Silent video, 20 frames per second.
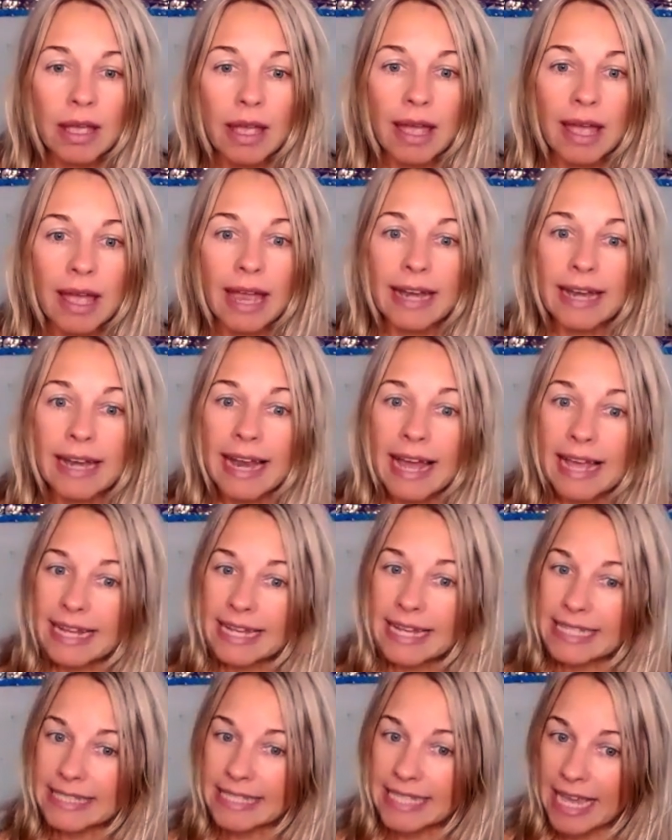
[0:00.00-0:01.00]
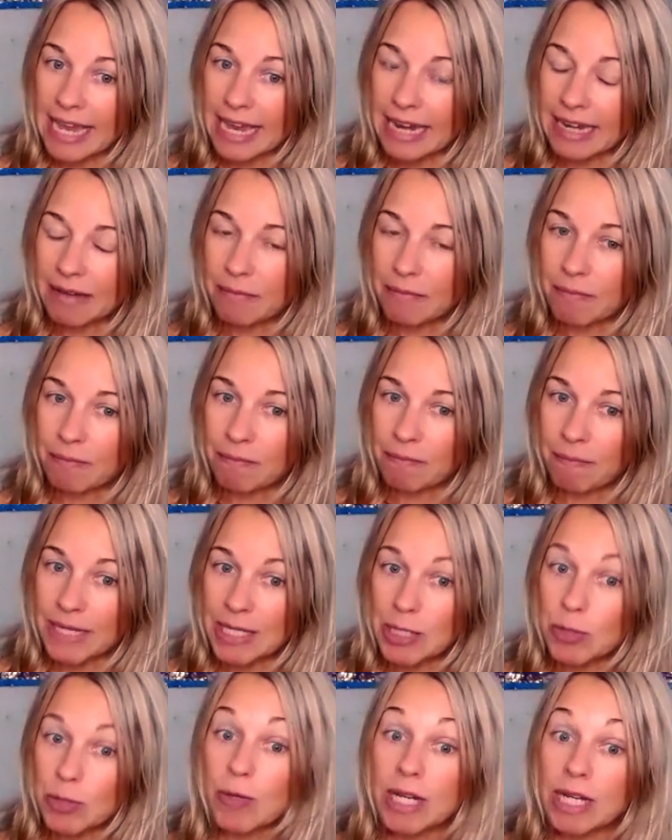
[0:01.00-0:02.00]
And like I said,
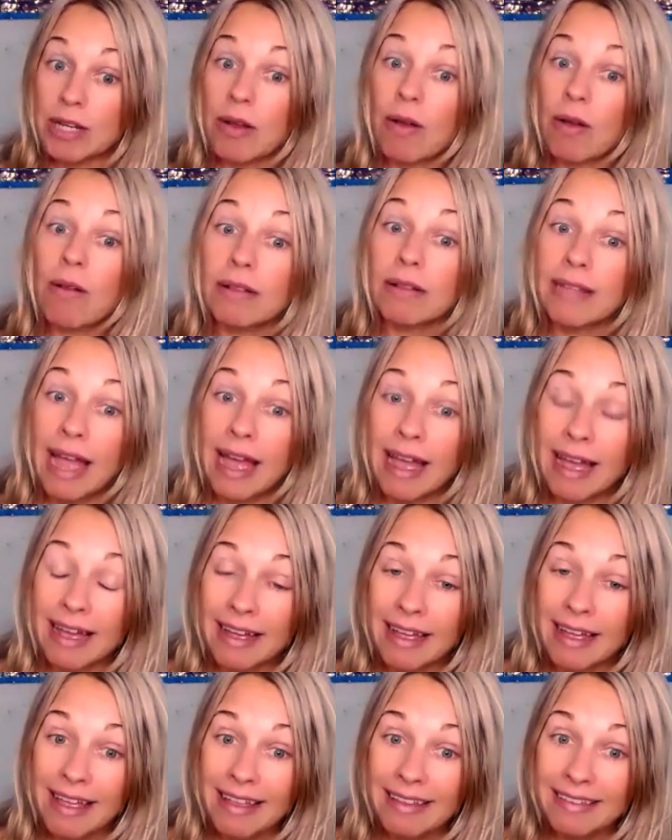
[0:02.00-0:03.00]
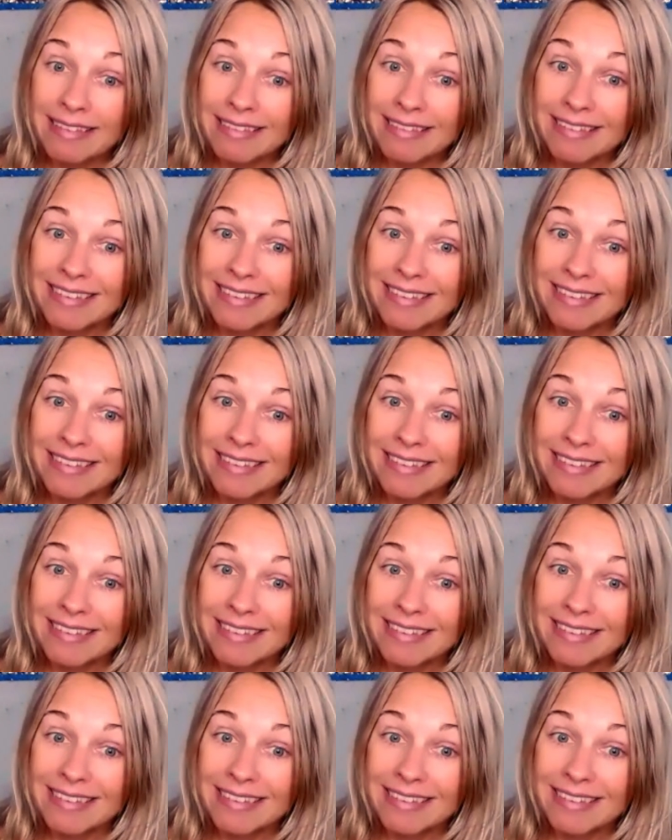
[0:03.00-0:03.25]
between all that,